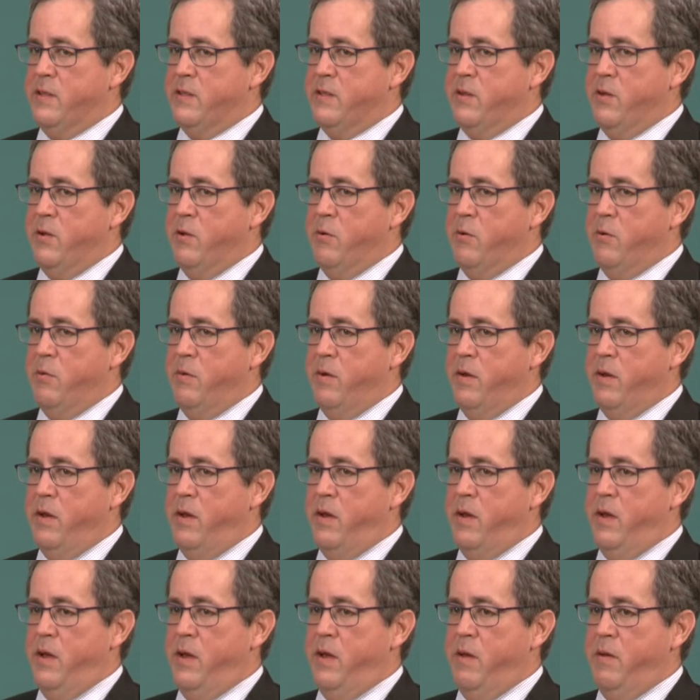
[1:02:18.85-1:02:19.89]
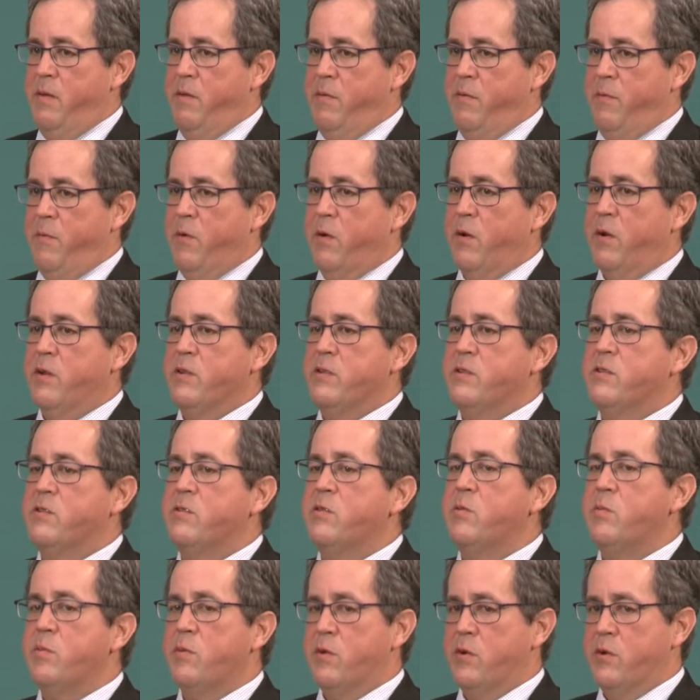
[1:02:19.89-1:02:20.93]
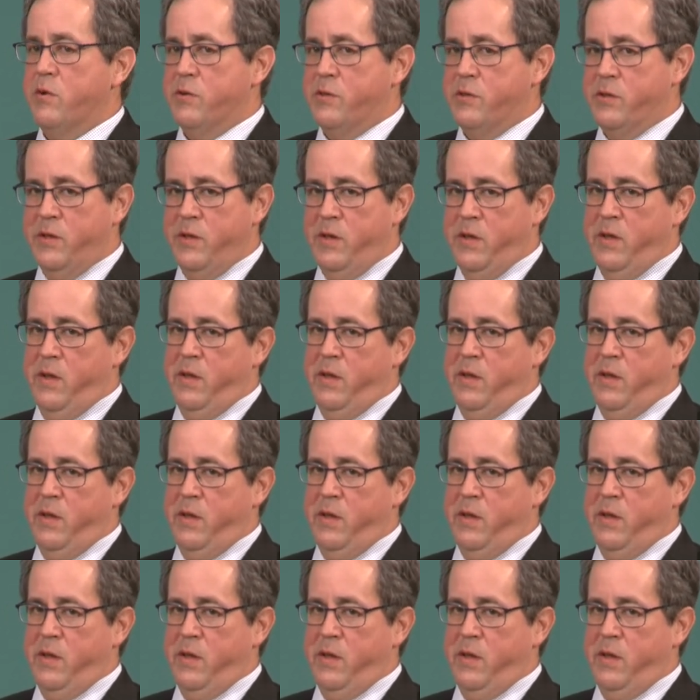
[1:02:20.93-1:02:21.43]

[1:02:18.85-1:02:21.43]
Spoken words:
so for consumers,